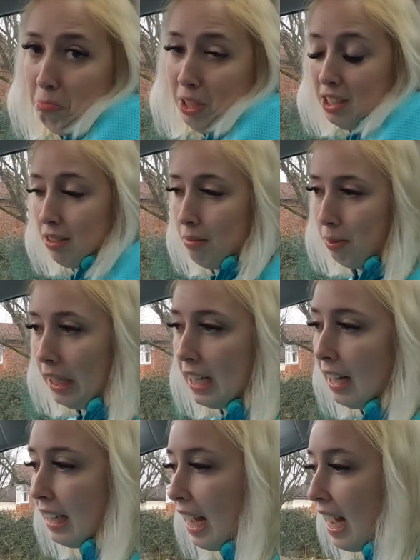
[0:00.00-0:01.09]
that's
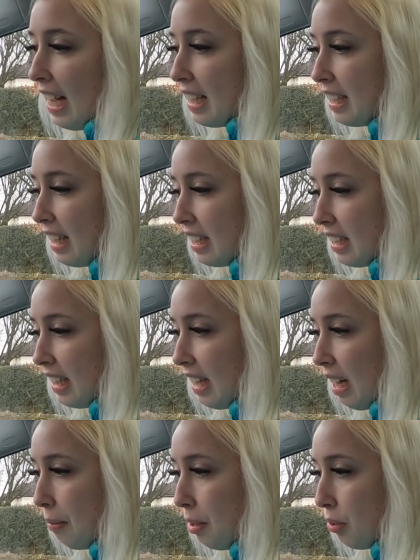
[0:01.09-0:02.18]
complete, I guess. Let's see
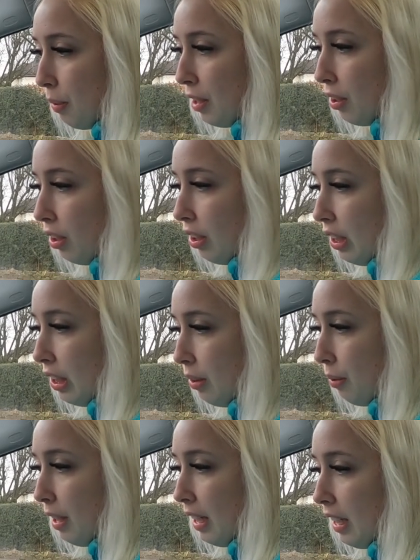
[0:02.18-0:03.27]
how much we got.
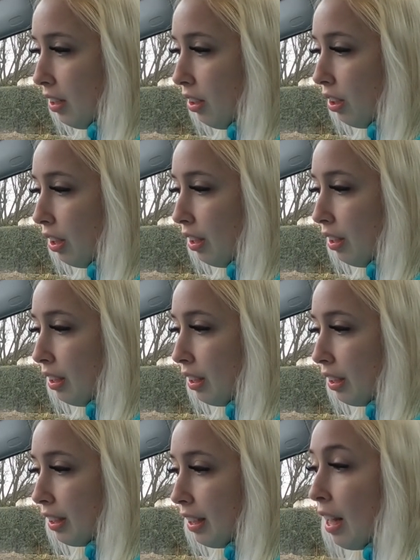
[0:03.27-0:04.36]
We got
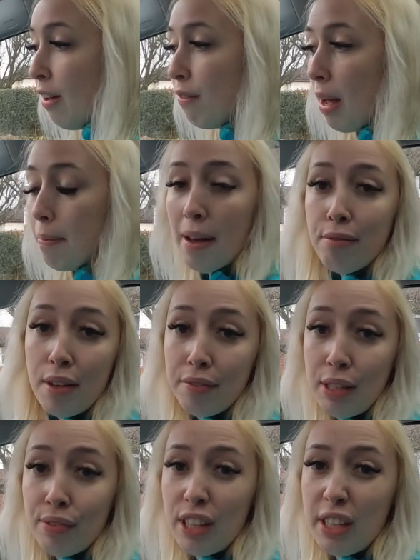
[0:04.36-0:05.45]

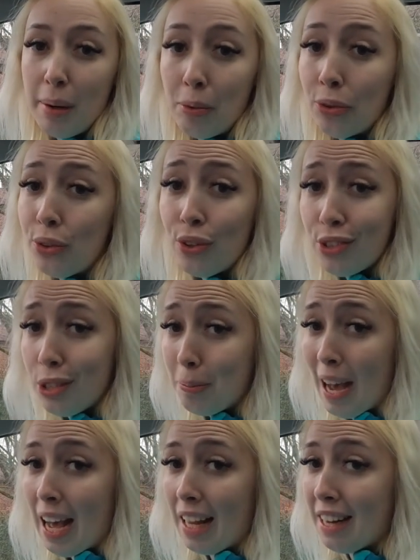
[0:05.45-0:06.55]
£5.50 for the double, not too
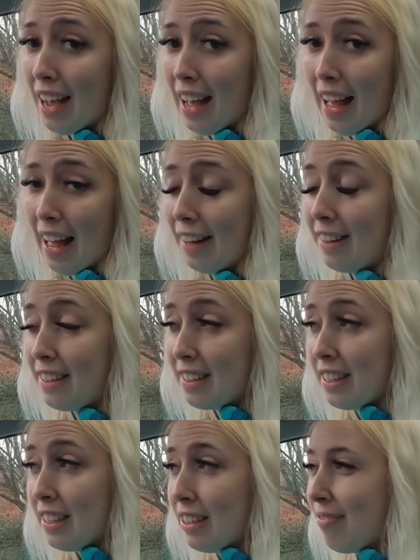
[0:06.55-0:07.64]
bad and
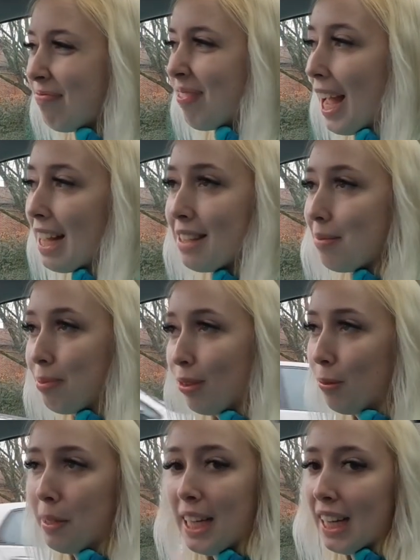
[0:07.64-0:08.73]
it hasn't
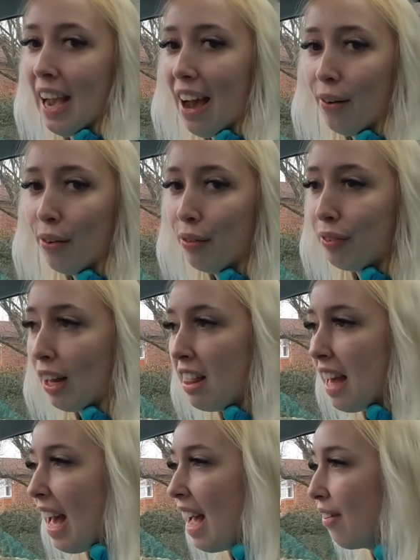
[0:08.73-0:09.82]
brought me out of
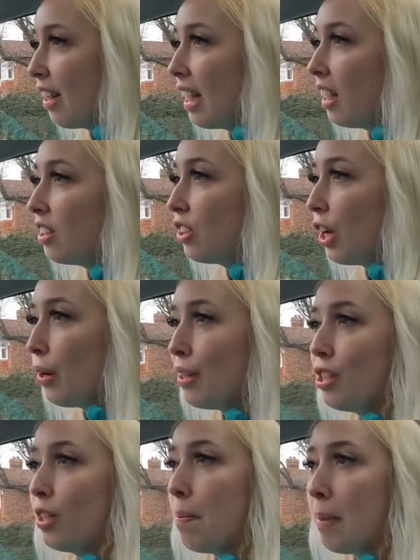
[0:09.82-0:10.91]
like the area so
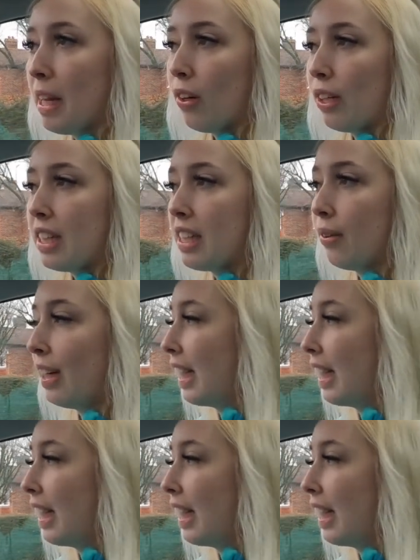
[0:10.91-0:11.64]
it shouldn't be long until